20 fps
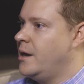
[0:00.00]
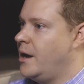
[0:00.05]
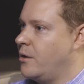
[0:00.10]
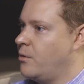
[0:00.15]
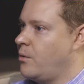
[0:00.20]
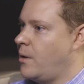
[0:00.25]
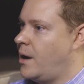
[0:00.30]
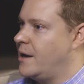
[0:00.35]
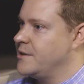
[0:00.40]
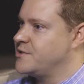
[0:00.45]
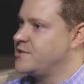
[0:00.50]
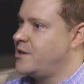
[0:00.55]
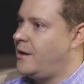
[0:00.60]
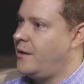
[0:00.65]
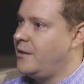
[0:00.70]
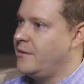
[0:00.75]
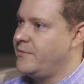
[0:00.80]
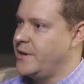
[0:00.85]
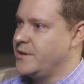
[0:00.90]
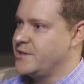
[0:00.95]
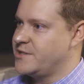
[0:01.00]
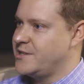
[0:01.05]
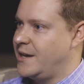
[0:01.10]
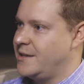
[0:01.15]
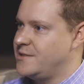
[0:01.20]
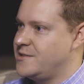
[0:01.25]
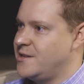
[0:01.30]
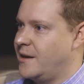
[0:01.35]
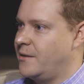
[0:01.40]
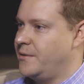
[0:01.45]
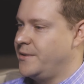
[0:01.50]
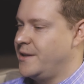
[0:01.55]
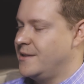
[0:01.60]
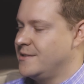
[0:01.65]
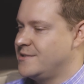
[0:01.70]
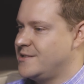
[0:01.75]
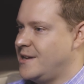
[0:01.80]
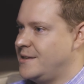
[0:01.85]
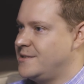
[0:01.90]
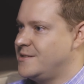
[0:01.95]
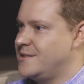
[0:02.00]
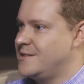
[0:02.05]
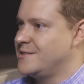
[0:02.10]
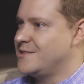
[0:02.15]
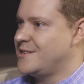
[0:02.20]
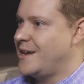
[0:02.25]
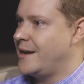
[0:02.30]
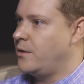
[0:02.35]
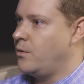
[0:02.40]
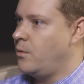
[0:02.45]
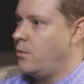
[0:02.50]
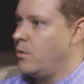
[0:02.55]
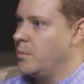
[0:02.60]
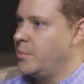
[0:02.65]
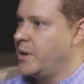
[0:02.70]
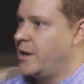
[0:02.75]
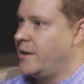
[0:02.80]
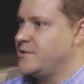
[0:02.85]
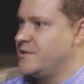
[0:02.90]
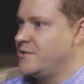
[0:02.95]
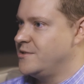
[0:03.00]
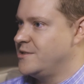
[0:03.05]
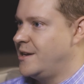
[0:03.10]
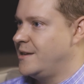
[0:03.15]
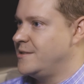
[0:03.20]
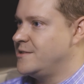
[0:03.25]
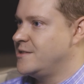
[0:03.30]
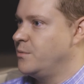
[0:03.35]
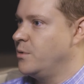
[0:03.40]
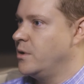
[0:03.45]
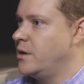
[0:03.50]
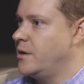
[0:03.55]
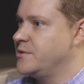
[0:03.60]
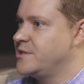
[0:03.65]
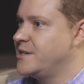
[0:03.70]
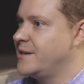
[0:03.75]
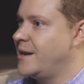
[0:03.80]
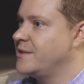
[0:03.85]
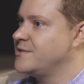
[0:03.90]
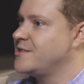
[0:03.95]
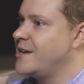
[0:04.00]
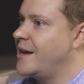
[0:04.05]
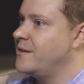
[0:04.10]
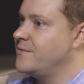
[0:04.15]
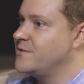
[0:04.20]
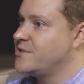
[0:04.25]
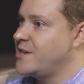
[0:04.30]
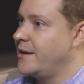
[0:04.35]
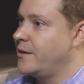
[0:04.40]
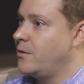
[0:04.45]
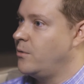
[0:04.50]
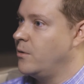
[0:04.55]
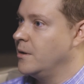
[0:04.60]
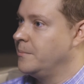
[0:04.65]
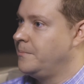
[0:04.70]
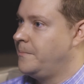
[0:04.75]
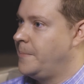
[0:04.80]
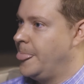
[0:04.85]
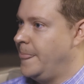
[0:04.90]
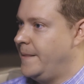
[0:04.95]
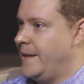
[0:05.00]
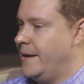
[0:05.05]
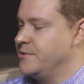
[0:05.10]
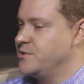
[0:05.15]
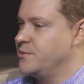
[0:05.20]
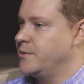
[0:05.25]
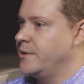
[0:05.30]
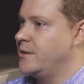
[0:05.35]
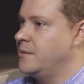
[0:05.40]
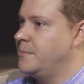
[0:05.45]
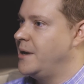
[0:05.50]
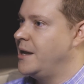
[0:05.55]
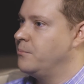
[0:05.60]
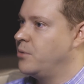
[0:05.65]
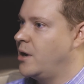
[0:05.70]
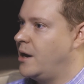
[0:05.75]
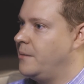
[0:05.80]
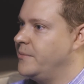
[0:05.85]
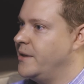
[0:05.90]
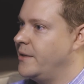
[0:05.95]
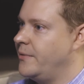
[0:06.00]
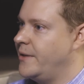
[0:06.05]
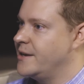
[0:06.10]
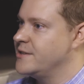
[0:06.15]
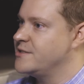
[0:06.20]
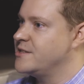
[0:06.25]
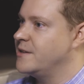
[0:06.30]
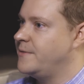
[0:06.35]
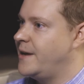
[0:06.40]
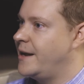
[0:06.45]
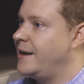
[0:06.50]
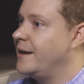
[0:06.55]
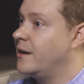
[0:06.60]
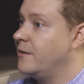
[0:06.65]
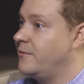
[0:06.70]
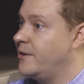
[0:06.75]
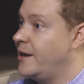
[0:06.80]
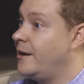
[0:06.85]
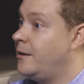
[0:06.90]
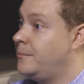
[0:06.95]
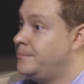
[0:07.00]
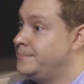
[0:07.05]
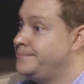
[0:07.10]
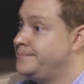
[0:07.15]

across all of their sites, not only the sites in Sitecore, but also sites that were hosted outside of Sitecore. And that was really the main problem that led us to finding Coveo.